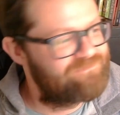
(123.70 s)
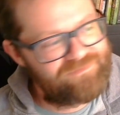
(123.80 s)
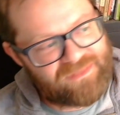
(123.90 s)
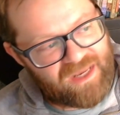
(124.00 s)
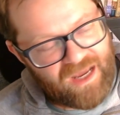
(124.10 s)

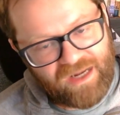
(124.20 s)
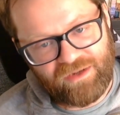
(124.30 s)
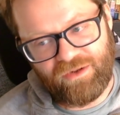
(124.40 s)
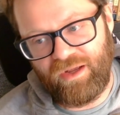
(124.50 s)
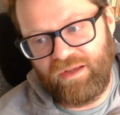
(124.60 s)
yeah, I don't
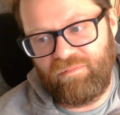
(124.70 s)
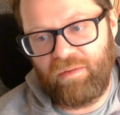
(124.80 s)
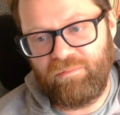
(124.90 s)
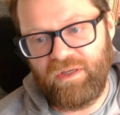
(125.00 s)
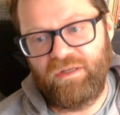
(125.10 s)
know.
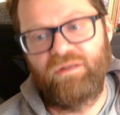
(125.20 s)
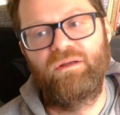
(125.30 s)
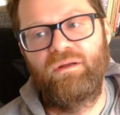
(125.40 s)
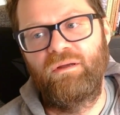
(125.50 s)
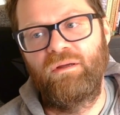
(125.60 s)
I mean,
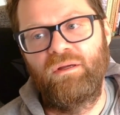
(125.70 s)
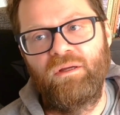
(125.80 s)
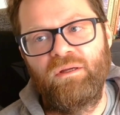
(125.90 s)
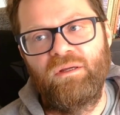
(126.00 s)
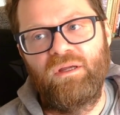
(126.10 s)

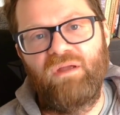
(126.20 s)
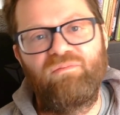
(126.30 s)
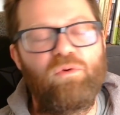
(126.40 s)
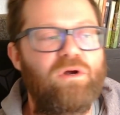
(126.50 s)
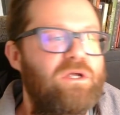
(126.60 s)
if
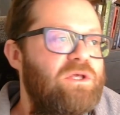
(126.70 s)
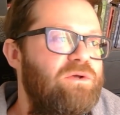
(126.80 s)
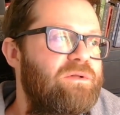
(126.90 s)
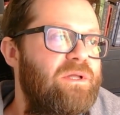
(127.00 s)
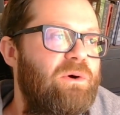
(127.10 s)
more
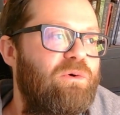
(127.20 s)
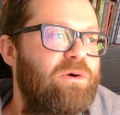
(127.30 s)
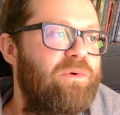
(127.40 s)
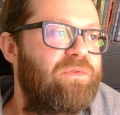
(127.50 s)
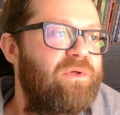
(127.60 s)
acutely
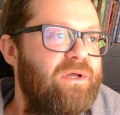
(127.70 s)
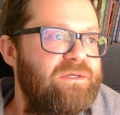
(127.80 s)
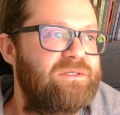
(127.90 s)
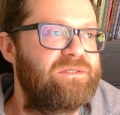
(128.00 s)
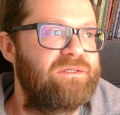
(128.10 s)
horrible
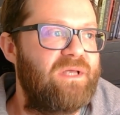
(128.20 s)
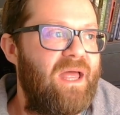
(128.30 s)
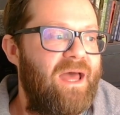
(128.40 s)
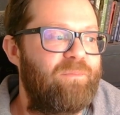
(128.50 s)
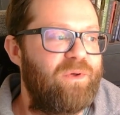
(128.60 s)
things
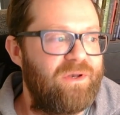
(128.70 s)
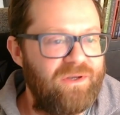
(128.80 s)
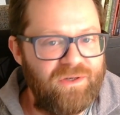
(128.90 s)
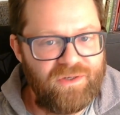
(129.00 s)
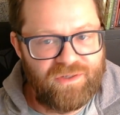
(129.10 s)
happen,
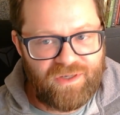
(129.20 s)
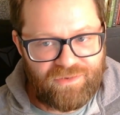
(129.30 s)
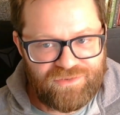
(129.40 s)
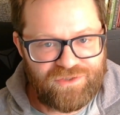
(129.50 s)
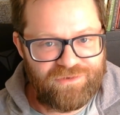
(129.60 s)
I
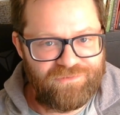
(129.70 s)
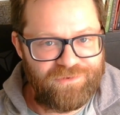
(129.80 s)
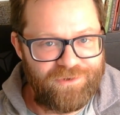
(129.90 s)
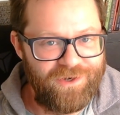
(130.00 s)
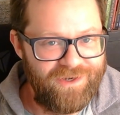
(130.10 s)
reserve
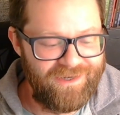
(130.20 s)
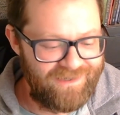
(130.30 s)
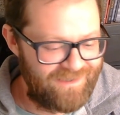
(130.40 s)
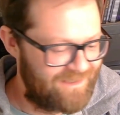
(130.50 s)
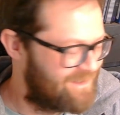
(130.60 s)
the
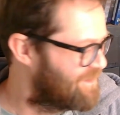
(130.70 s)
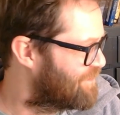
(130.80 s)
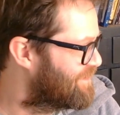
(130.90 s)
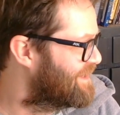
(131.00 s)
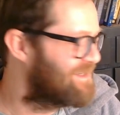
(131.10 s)

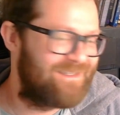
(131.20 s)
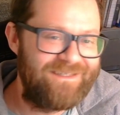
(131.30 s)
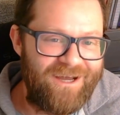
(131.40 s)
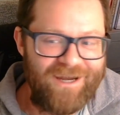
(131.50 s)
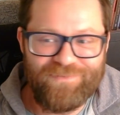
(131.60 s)
right to
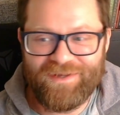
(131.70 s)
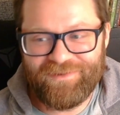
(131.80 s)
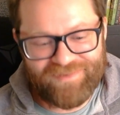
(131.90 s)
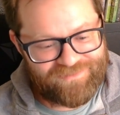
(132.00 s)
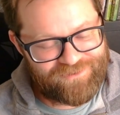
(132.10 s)
talk about
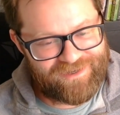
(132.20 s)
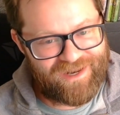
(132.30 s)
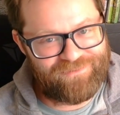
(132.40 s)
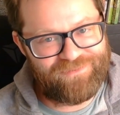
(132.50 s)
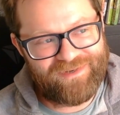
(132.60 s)
them in the
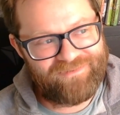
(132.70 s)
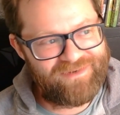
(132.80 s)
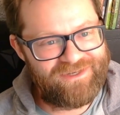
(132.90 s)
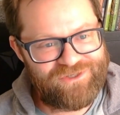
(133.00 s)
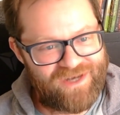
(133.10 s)
preamble. But I'm
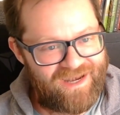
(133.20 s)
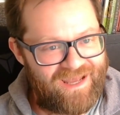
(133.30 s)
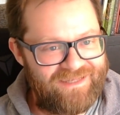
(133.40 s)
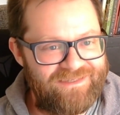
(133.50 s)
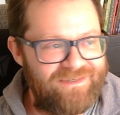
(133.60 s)
going to try
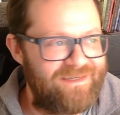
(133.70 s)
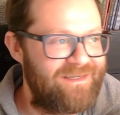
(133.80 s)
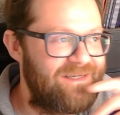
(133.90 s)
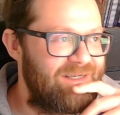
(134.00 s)
not to